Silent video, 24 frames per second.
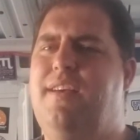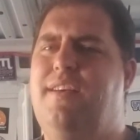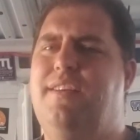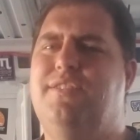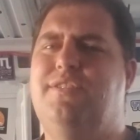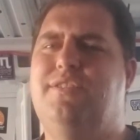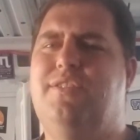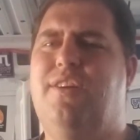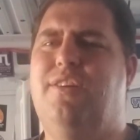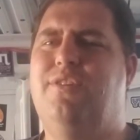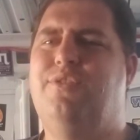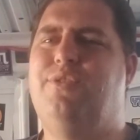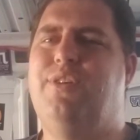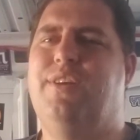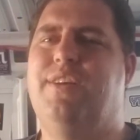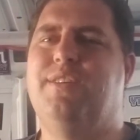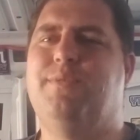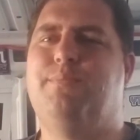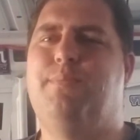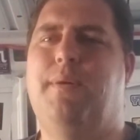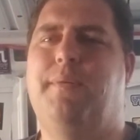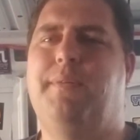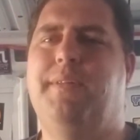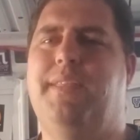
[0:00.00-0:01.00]
Star Trek is
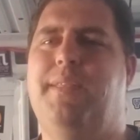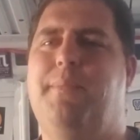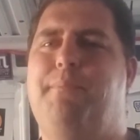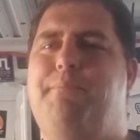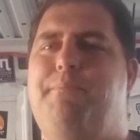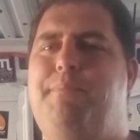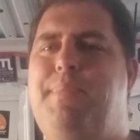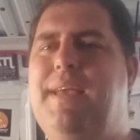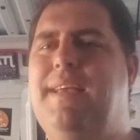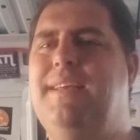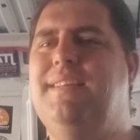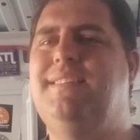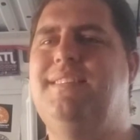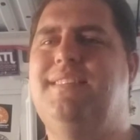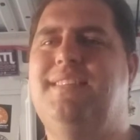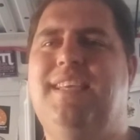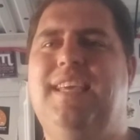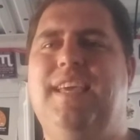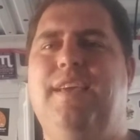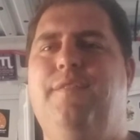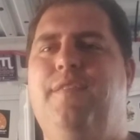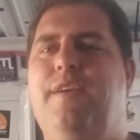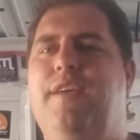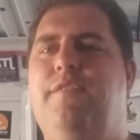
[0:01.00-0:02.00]
probably the biggest
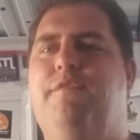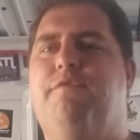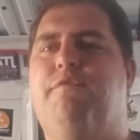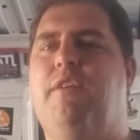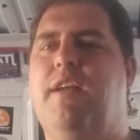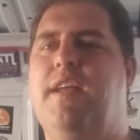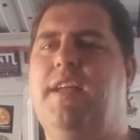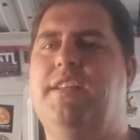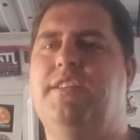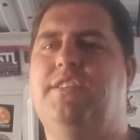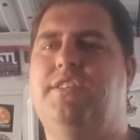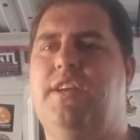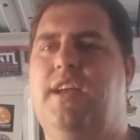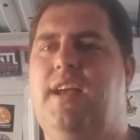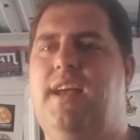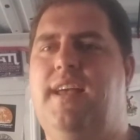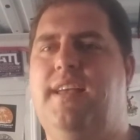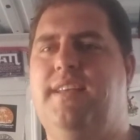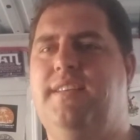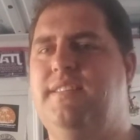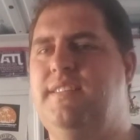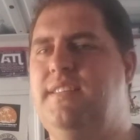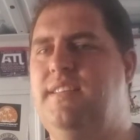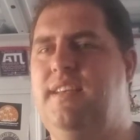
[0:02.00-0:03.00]
TV
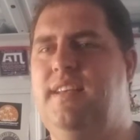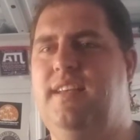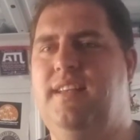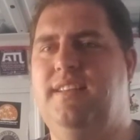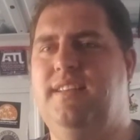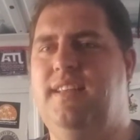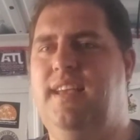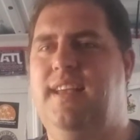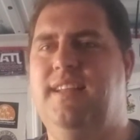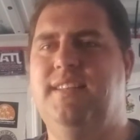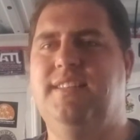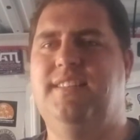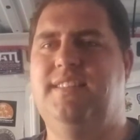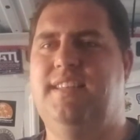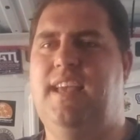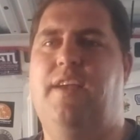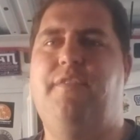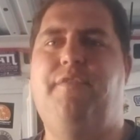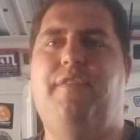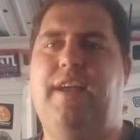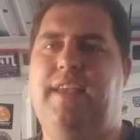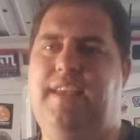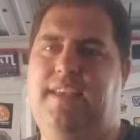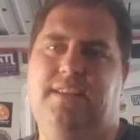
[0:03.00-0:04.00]
franchise in, in
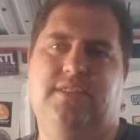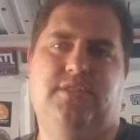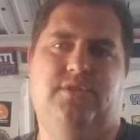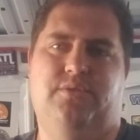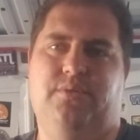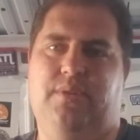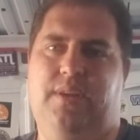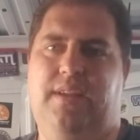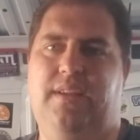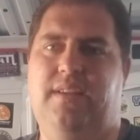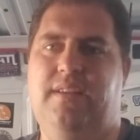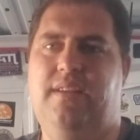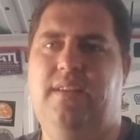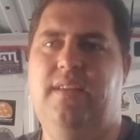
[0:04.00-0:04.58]
sci-fi history.